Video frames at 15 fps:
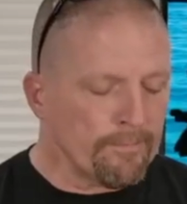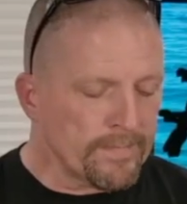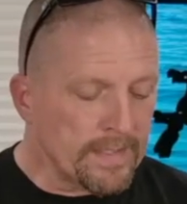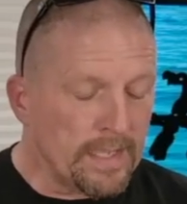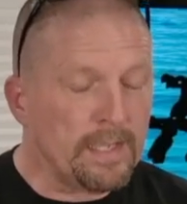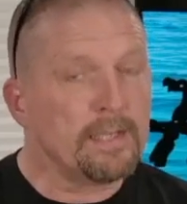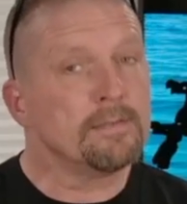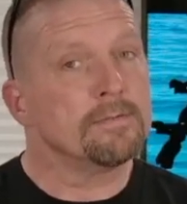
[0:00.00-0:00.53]

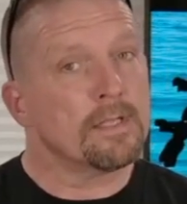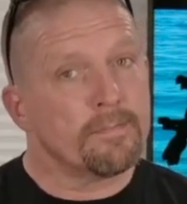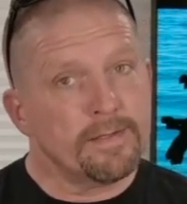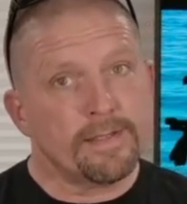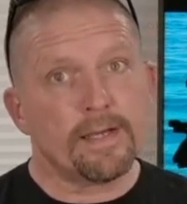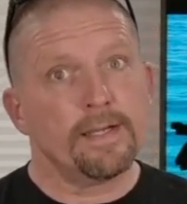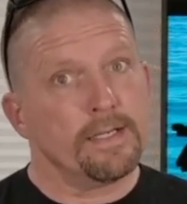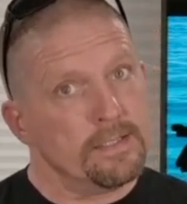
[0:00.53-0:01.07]
And let me
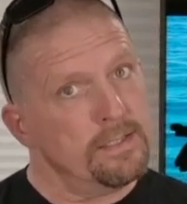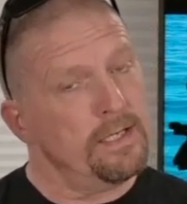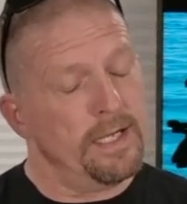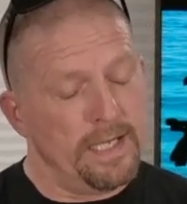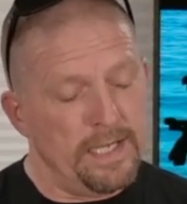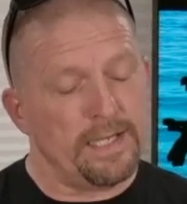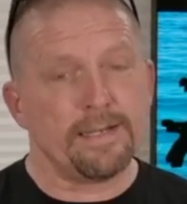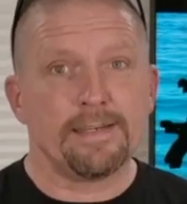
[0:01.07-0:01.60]
tell you,
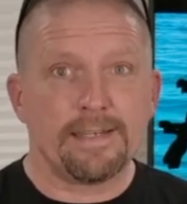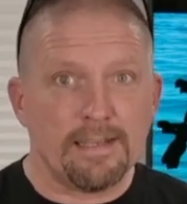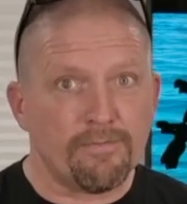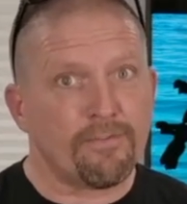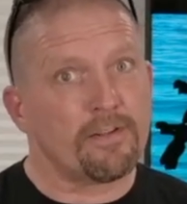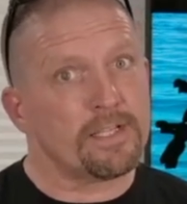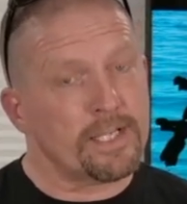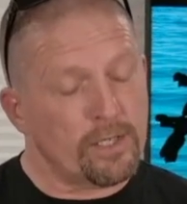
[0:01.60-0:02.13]
it
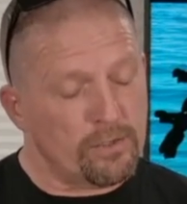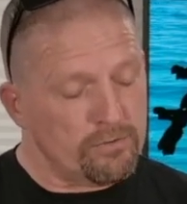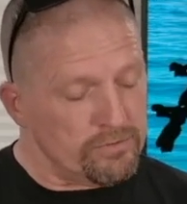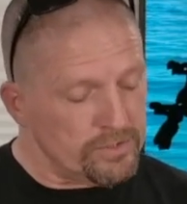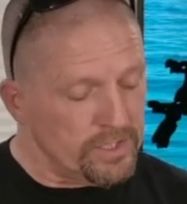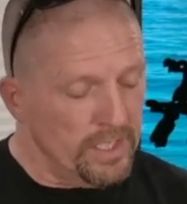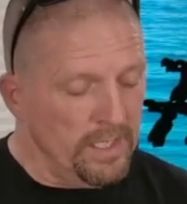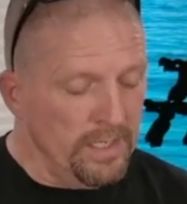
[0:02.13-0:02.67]
definitely
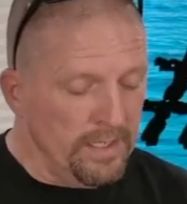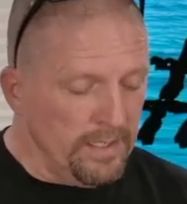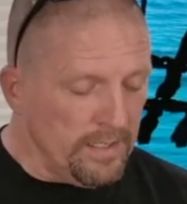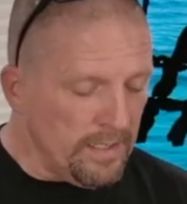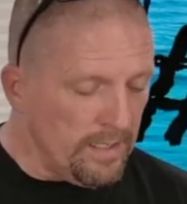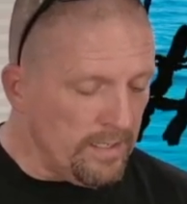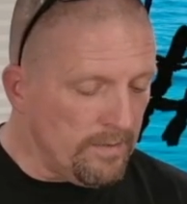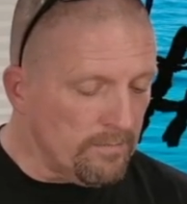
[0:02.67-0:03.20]
goes.
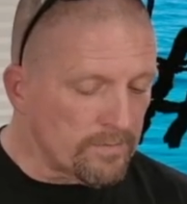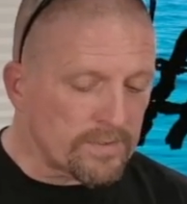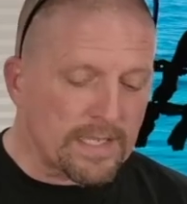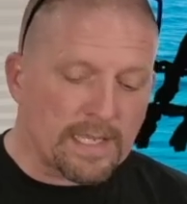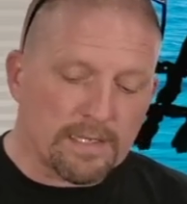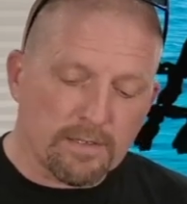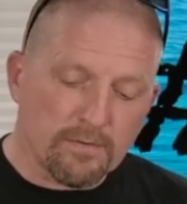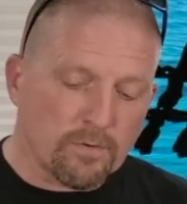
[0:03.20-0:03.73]
It's
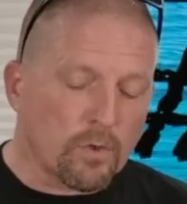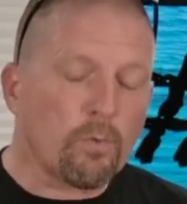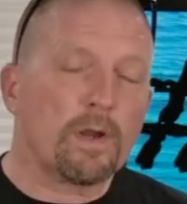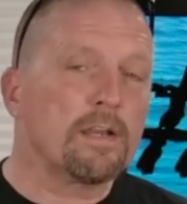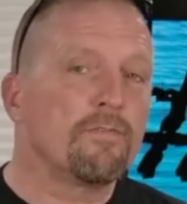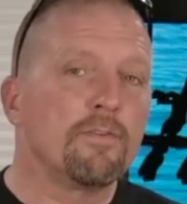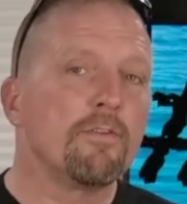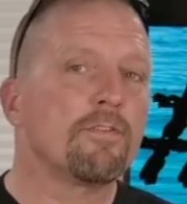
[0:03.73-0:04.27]
got quite
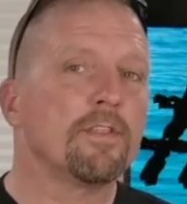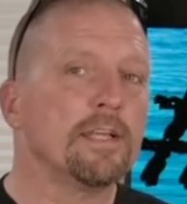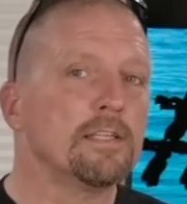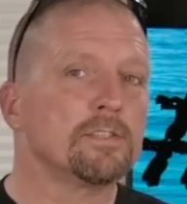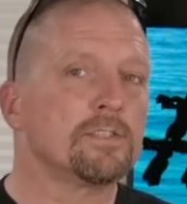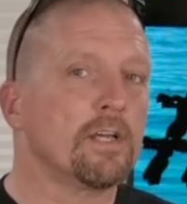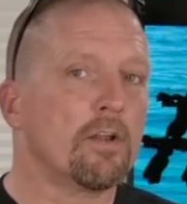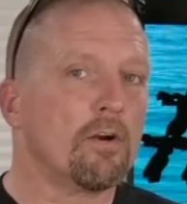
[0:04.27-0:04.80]
a few
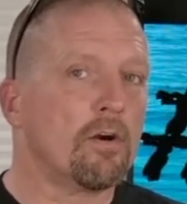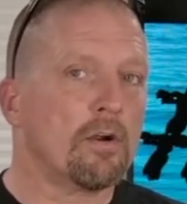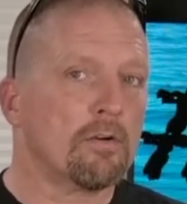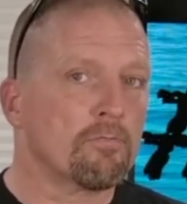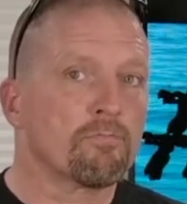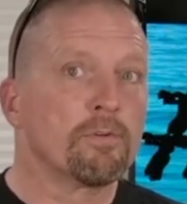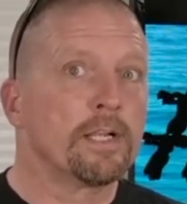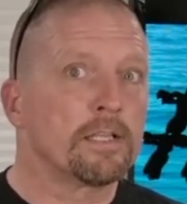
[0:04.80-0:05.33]
things that are
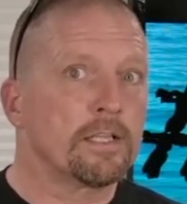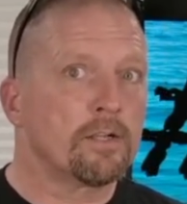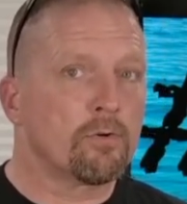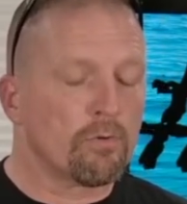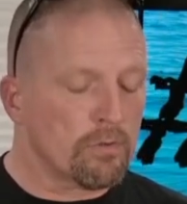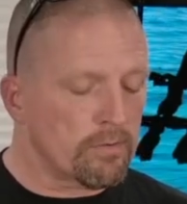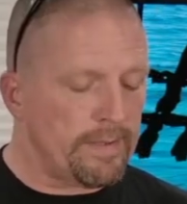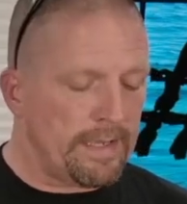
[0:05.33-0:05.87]
really
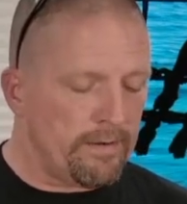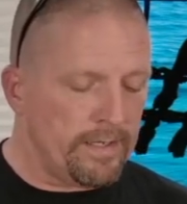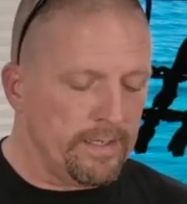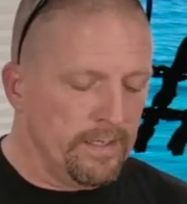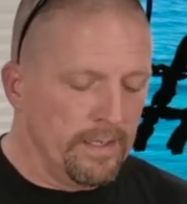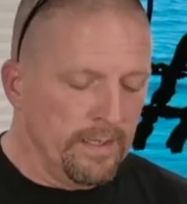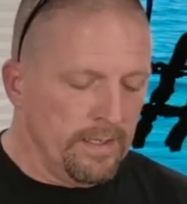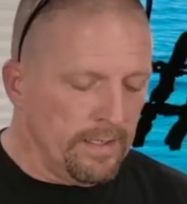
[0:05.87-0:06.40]
cool about it,
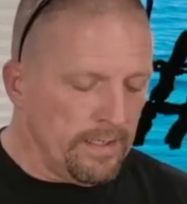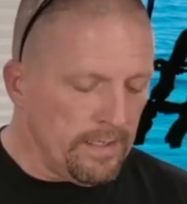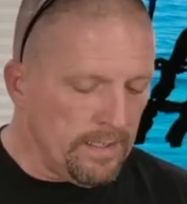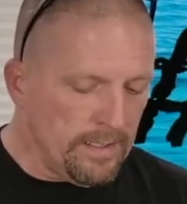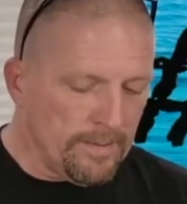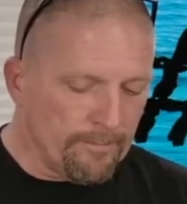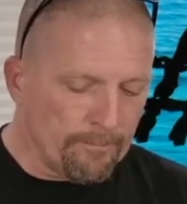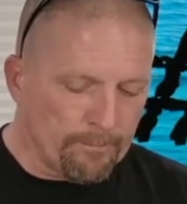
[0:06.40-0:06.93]

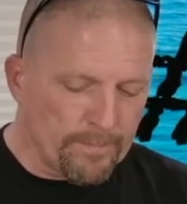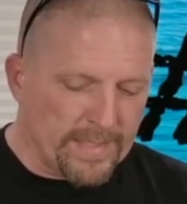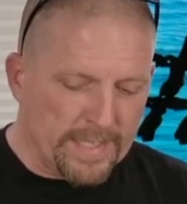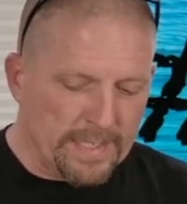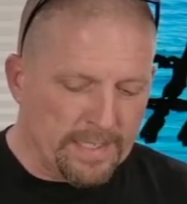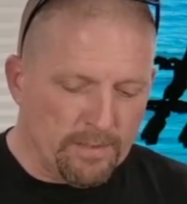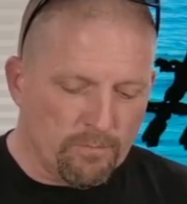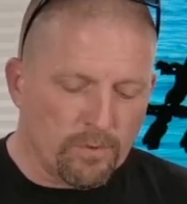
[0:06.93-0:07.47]

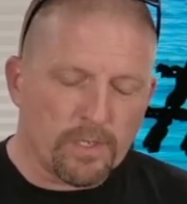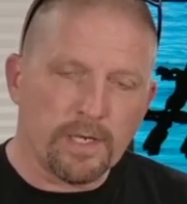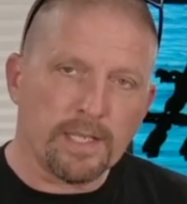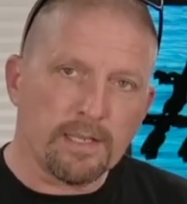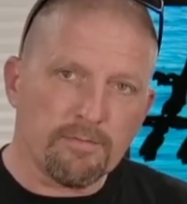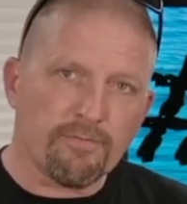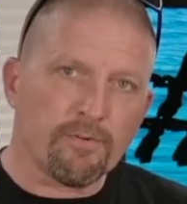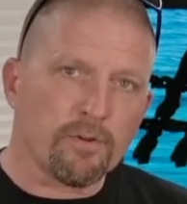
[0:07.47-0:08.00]
and we're going to
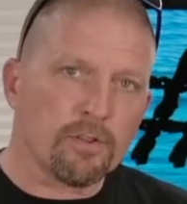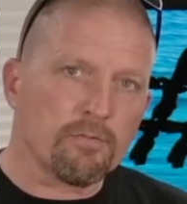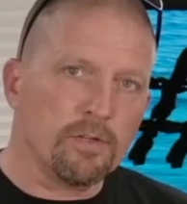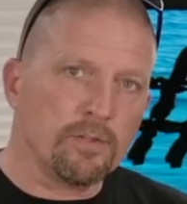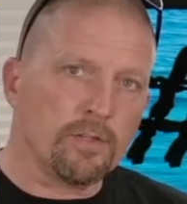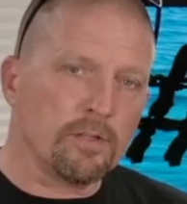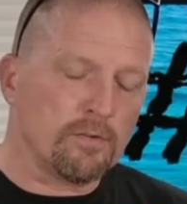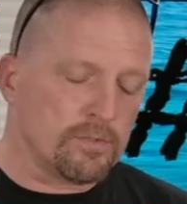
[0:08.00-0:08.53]
get further
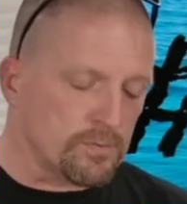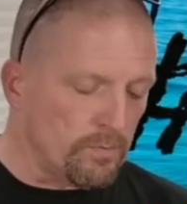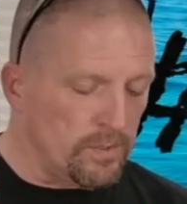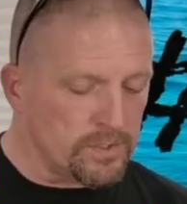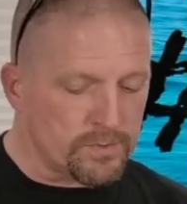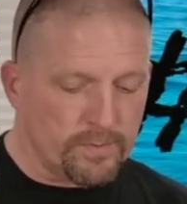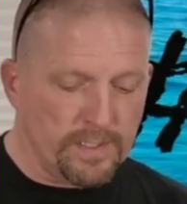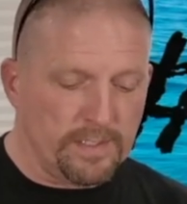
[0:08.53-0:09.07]
into those
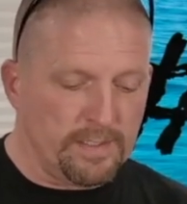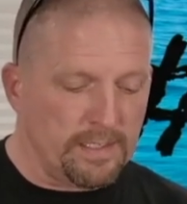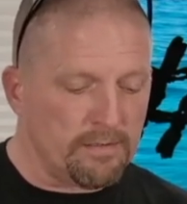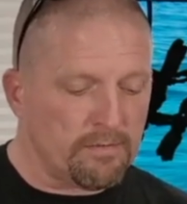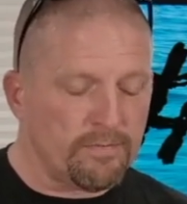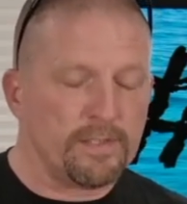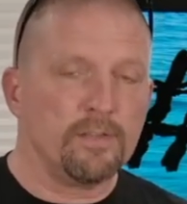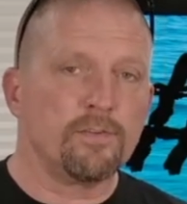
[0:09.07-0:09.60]
once we
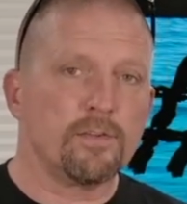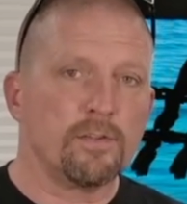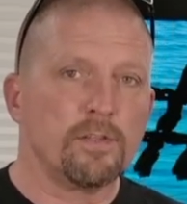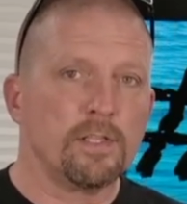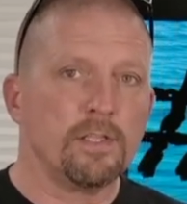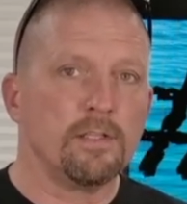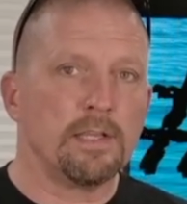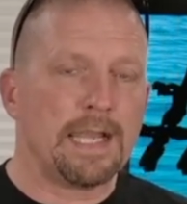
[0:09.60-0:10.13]
delve into
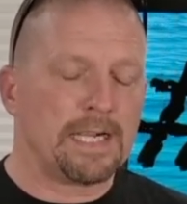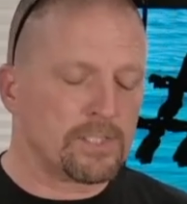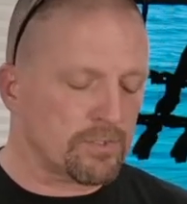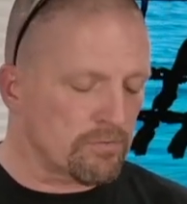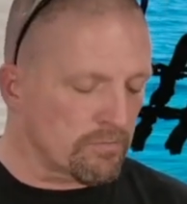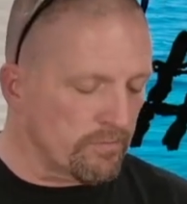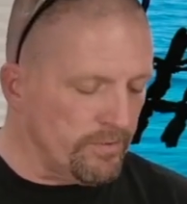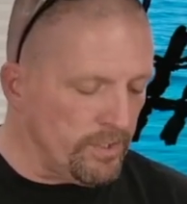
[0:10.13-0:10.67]
the actual
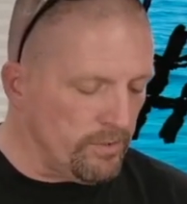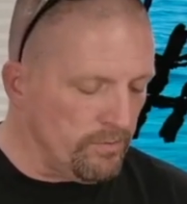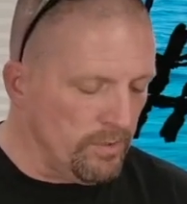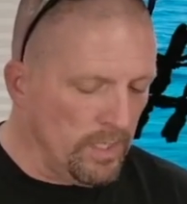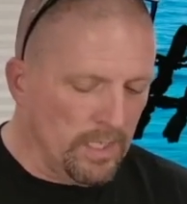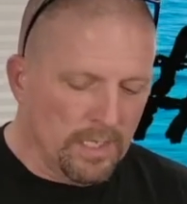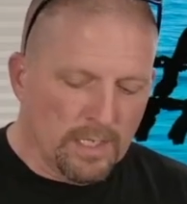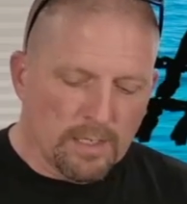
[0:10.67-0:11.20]

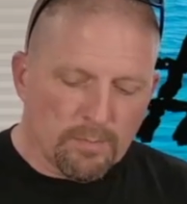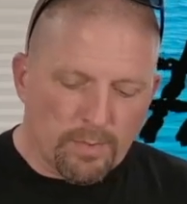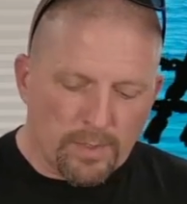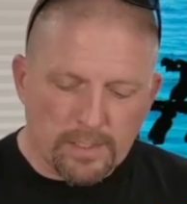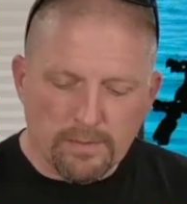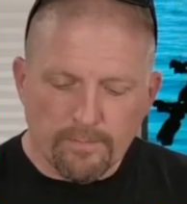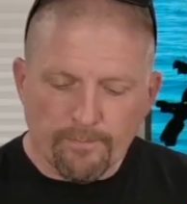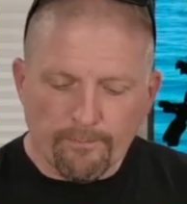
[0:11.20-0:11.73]
review.
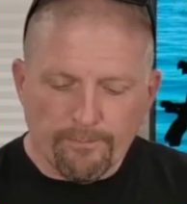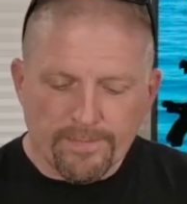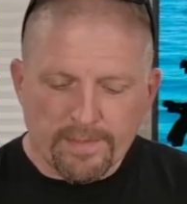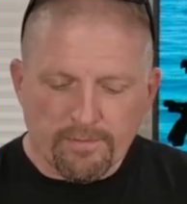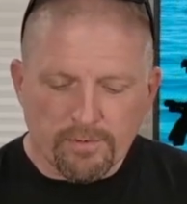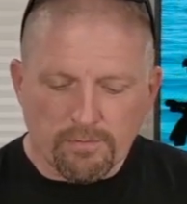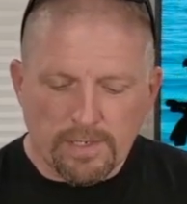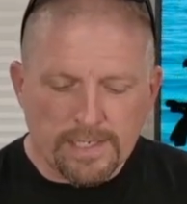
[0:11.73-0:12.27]
But
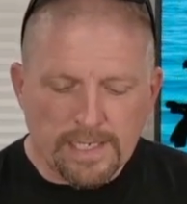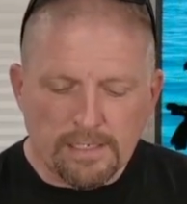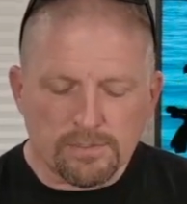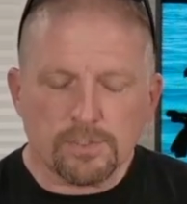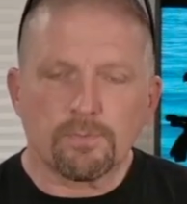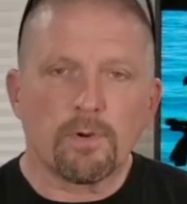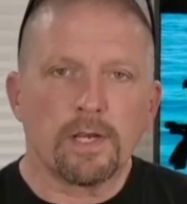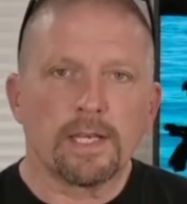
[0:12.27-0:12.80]
for right now,
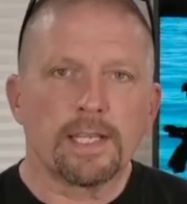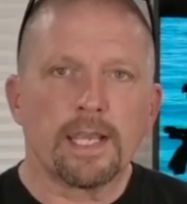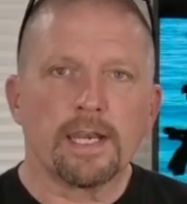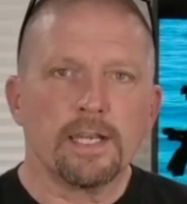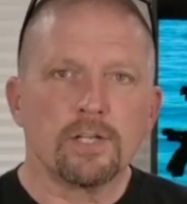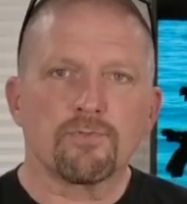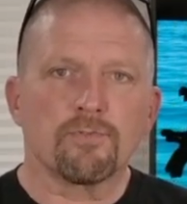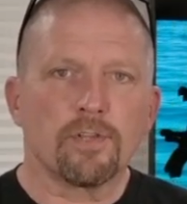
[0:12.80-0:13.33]
just wanted to get an
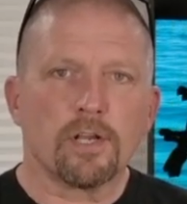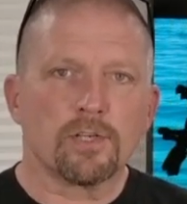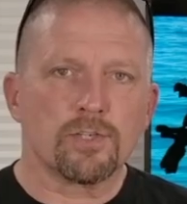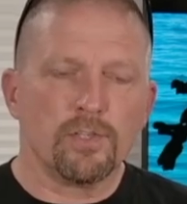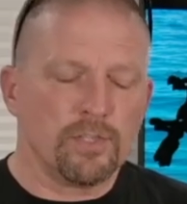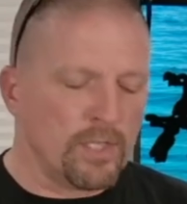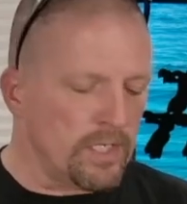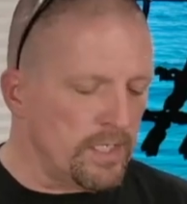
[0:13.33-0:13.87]

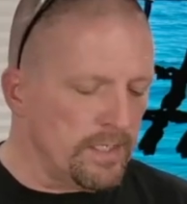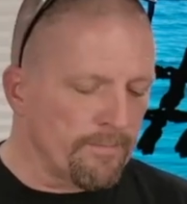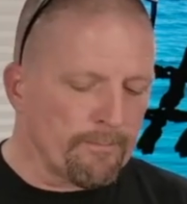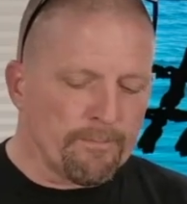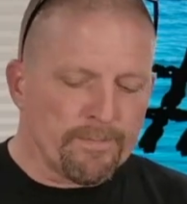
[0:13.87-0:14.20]
introduction done.